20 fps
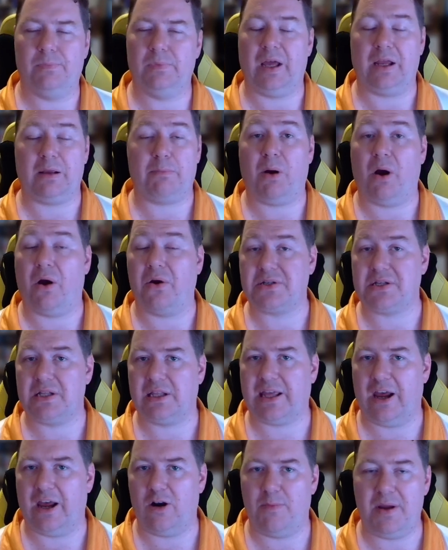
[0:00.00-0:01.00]
Like Pirates of
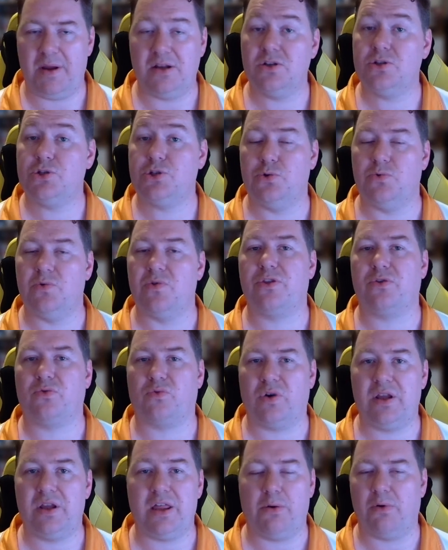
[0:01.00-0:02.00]
the Caribbean 2 and
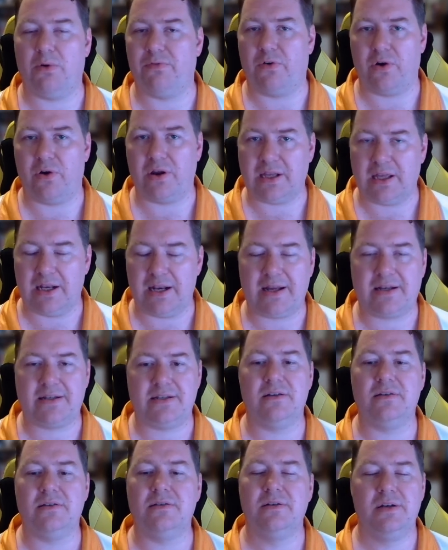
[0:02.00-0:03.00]
3, they were very
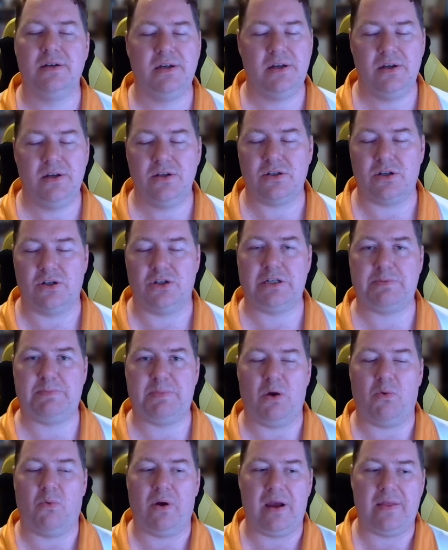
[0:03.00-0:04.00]
connected. So just
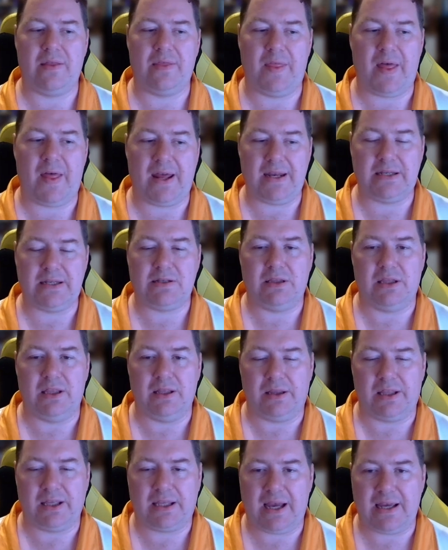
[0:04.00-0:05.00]
be aware that that is
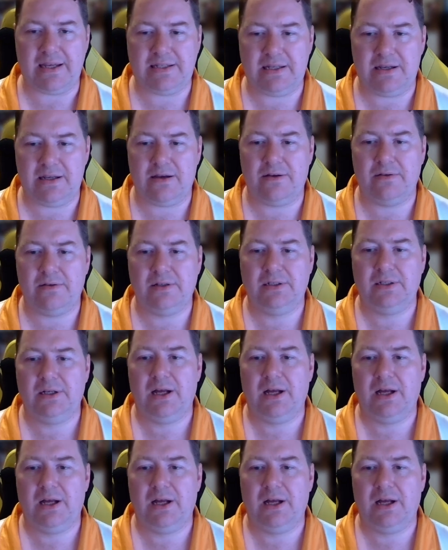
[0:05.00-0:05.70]
the case here.